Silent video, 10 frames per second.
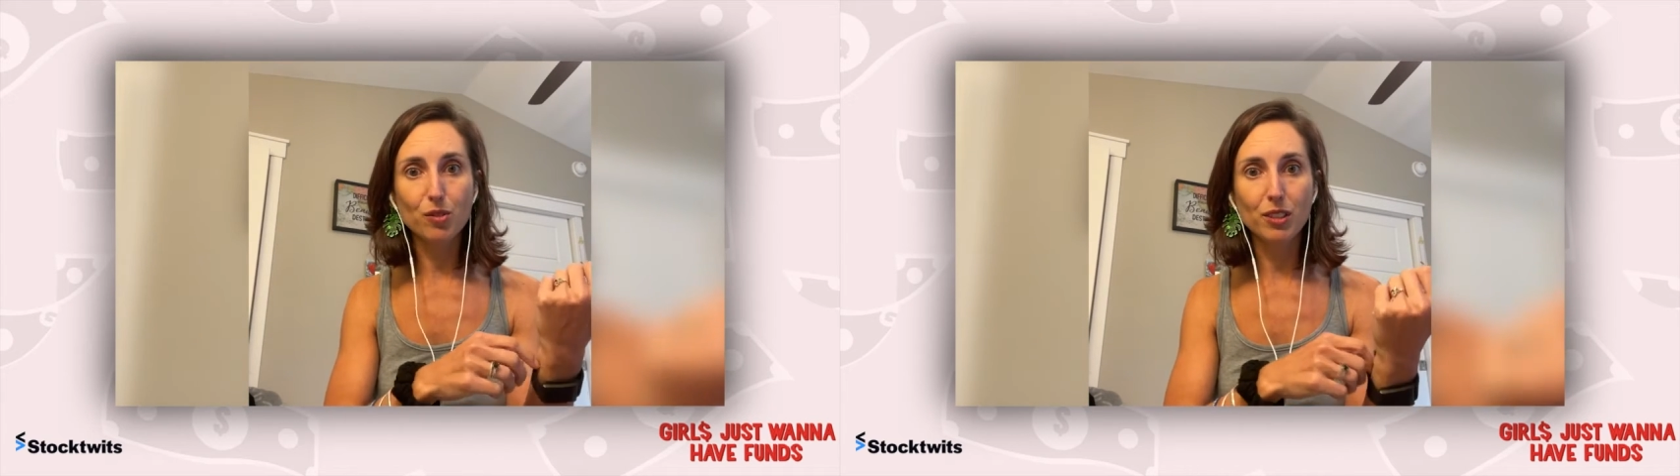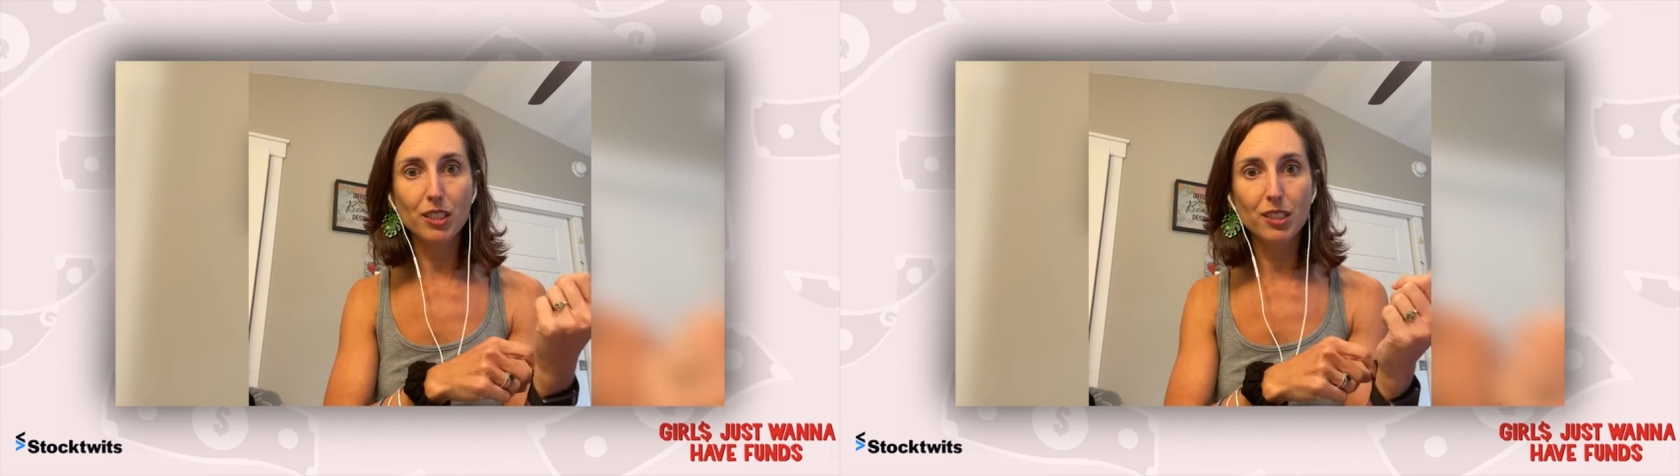
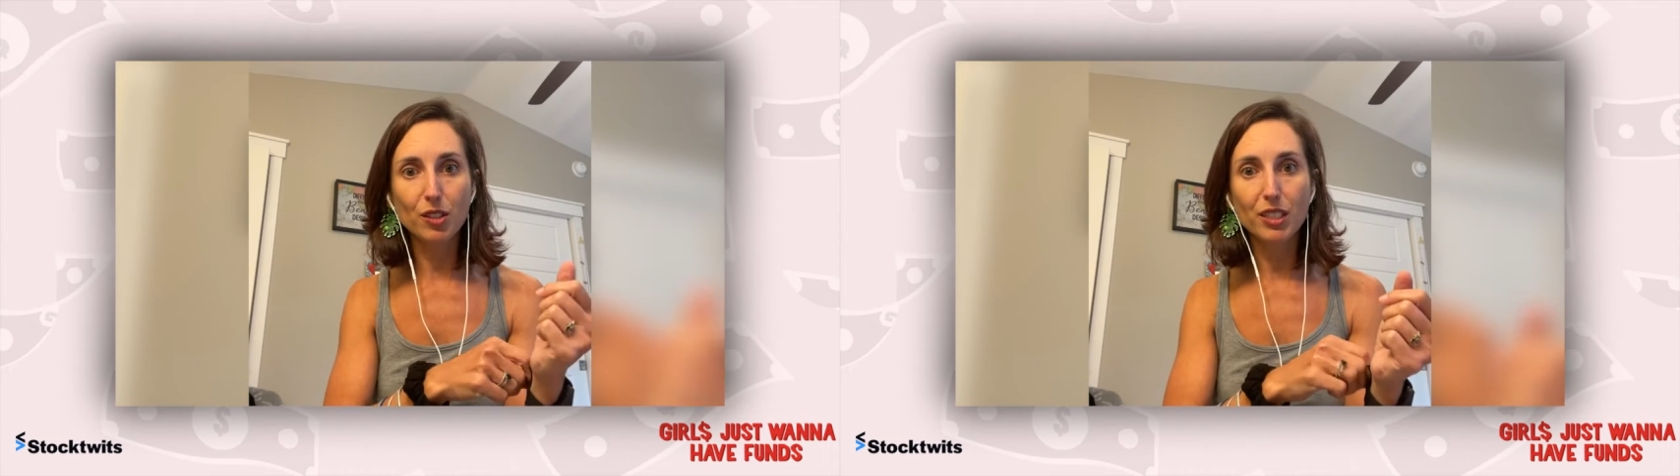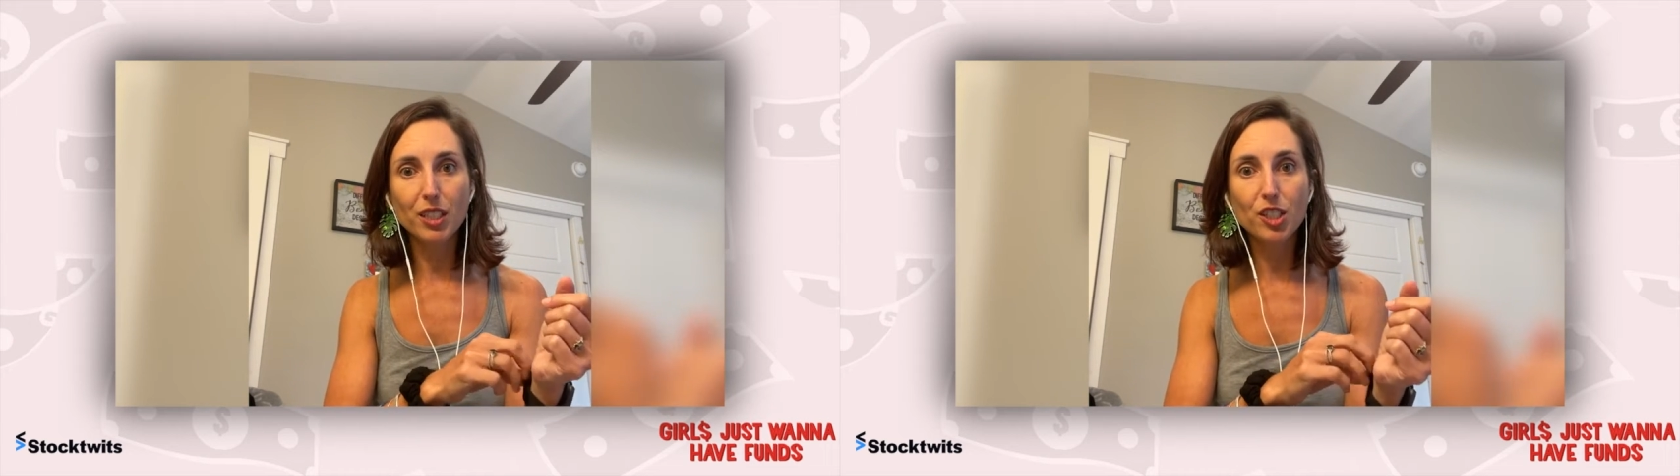when it's
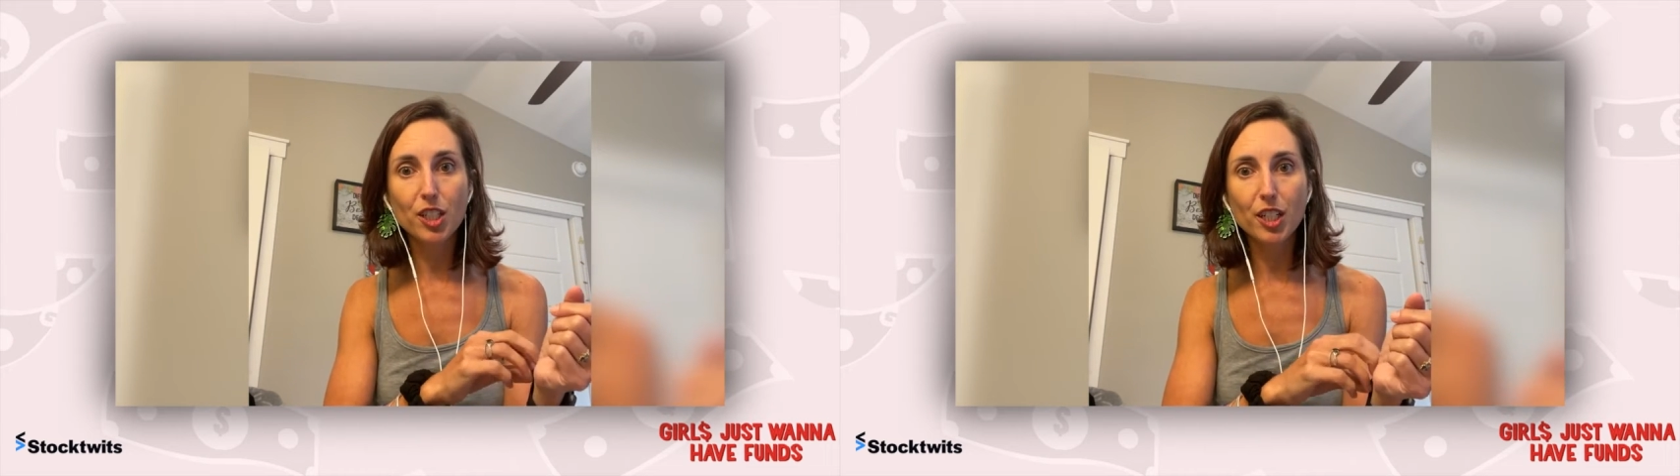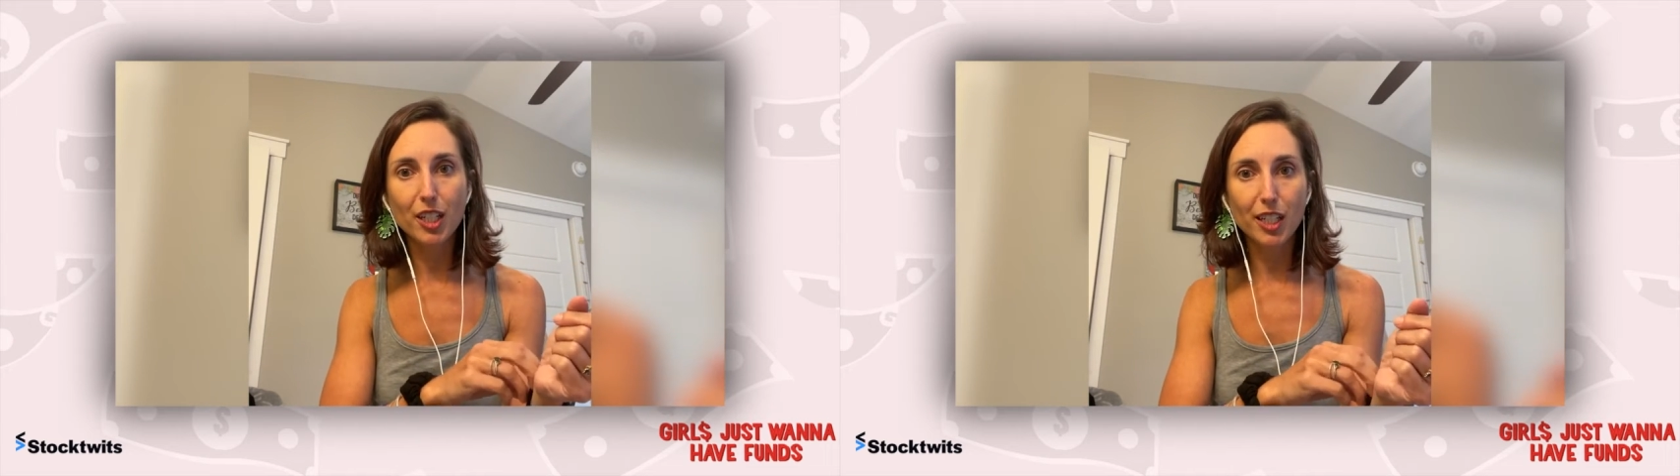going to
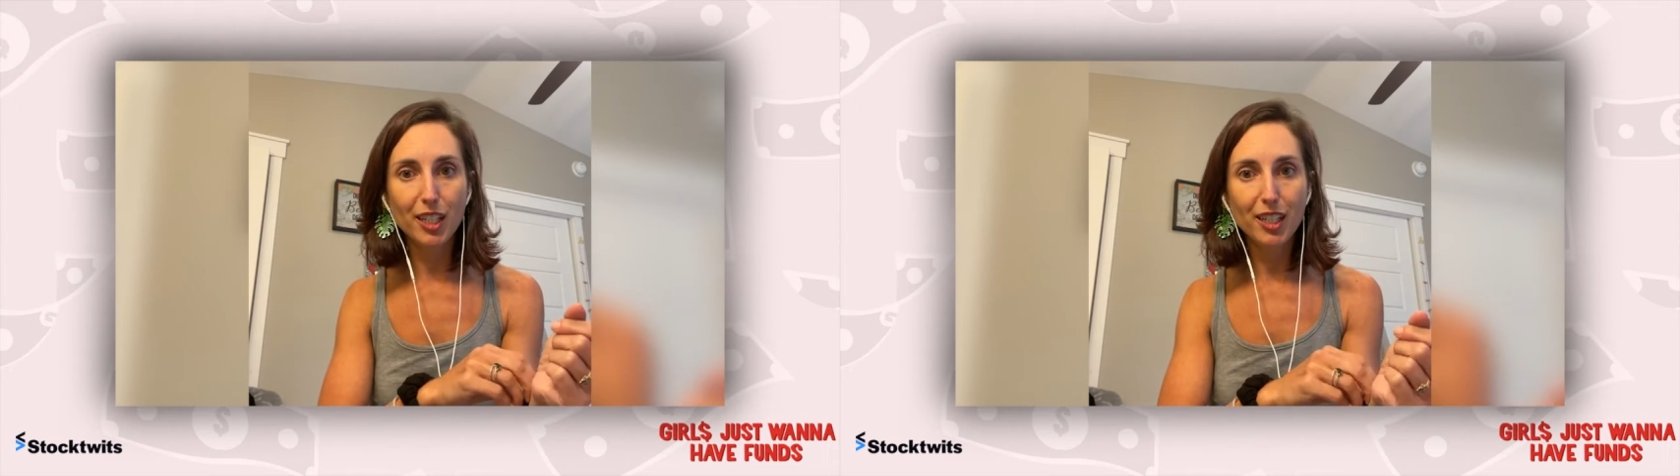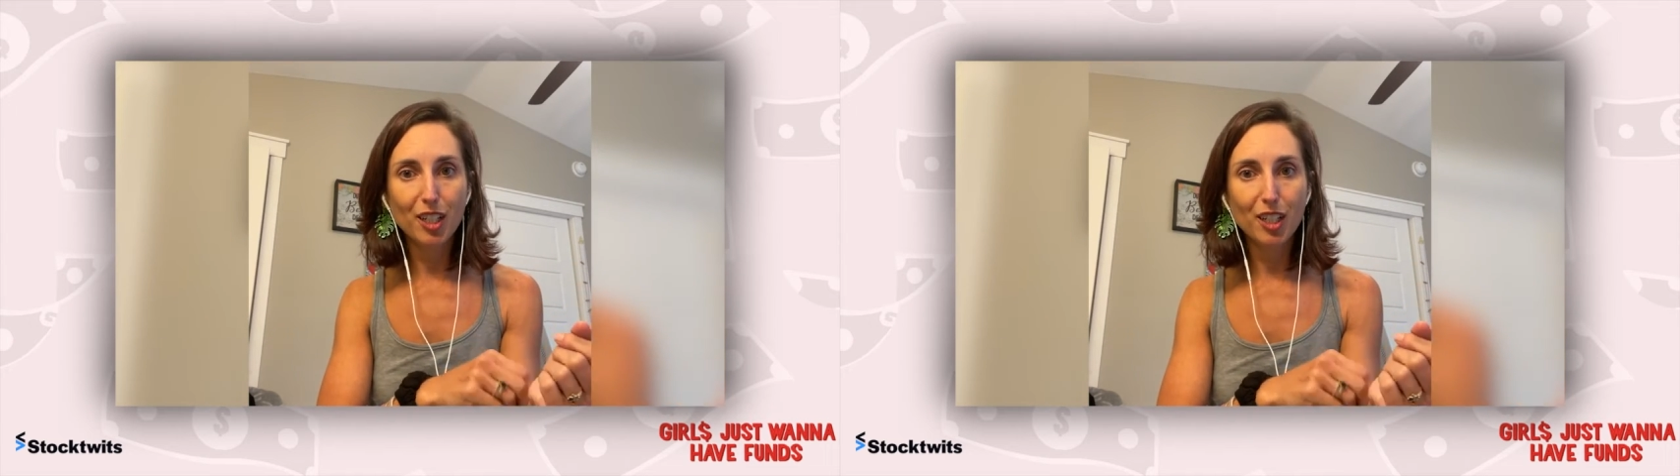charity.